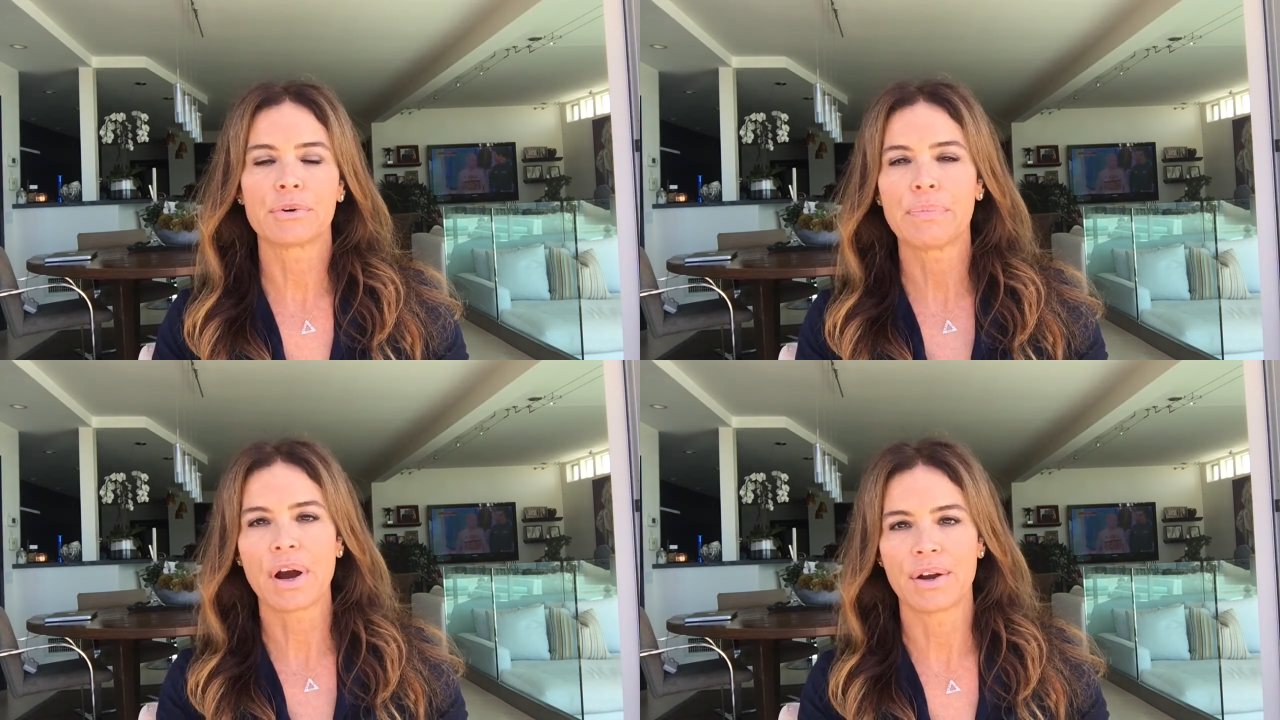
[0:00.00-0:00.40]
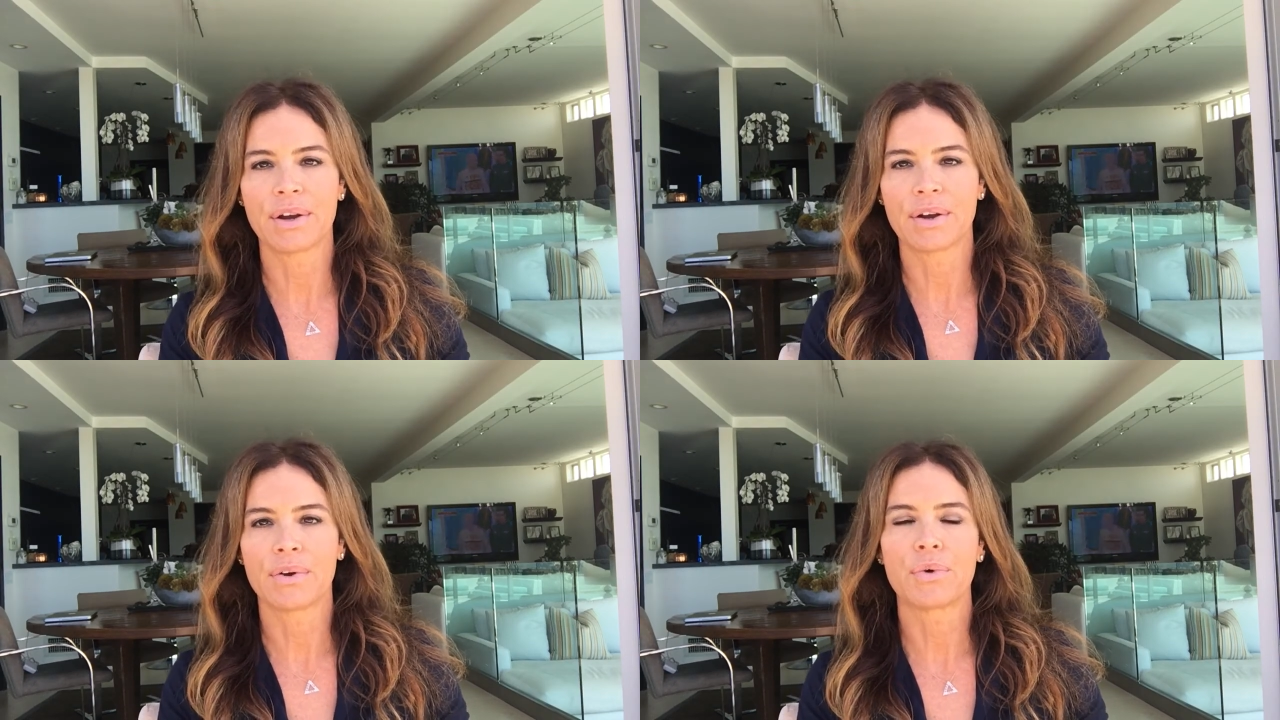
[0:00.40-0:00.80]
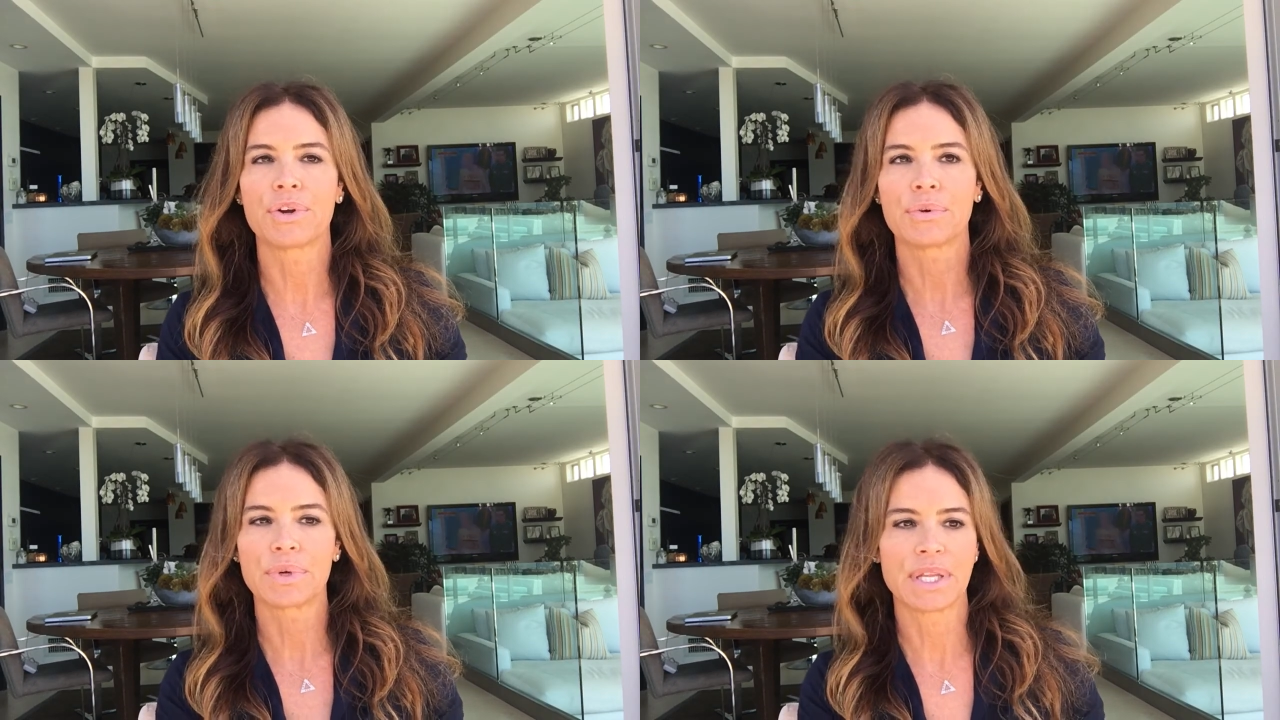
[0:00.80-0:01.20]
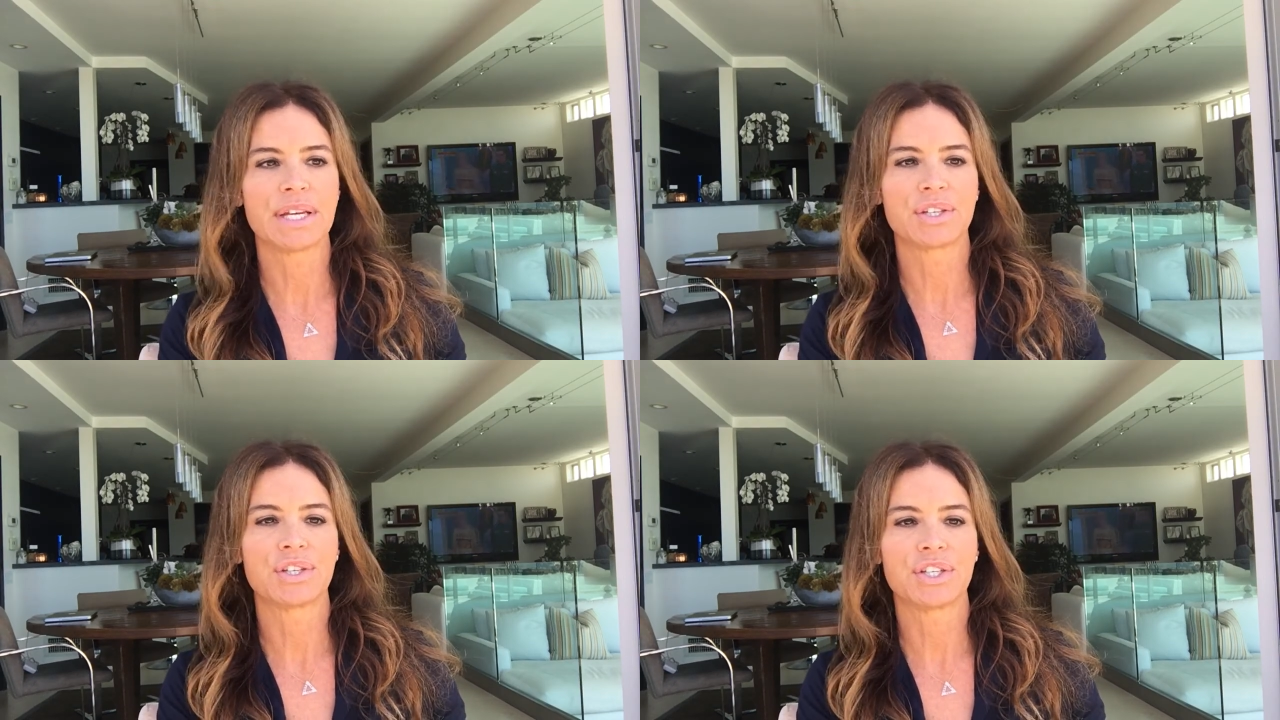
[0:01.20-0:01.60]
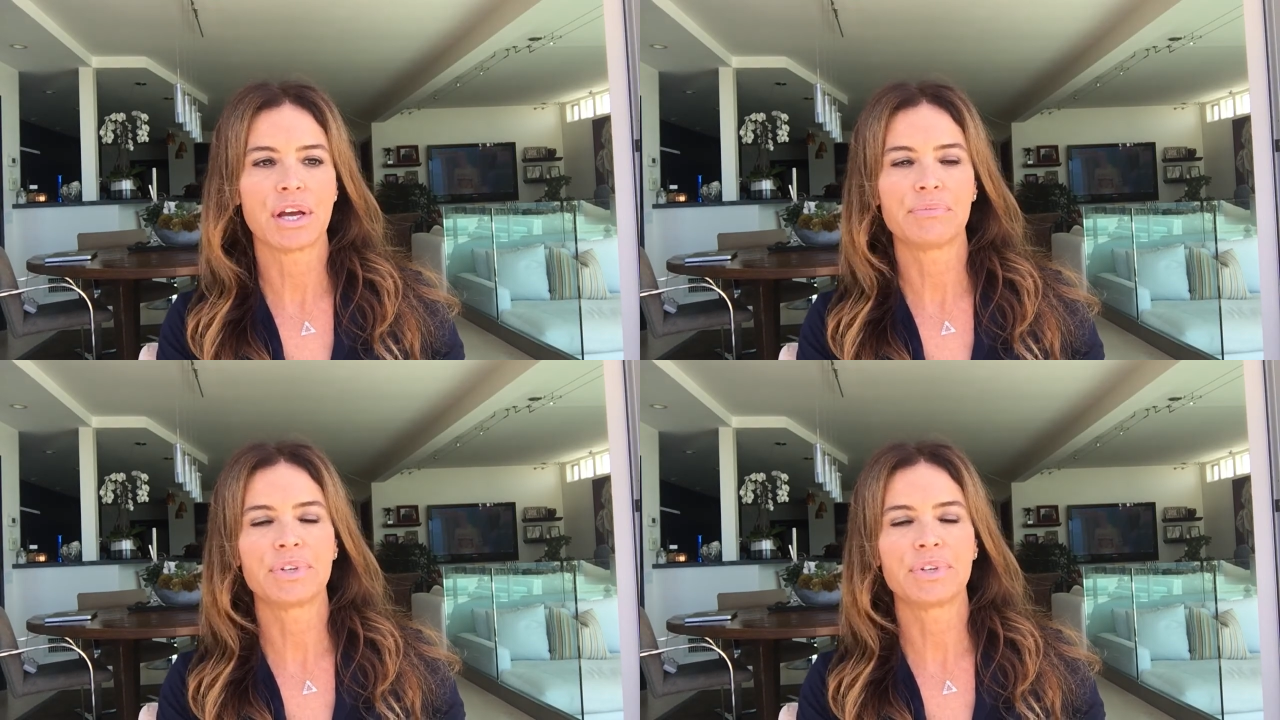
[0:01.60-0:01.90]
your partner or your relationship.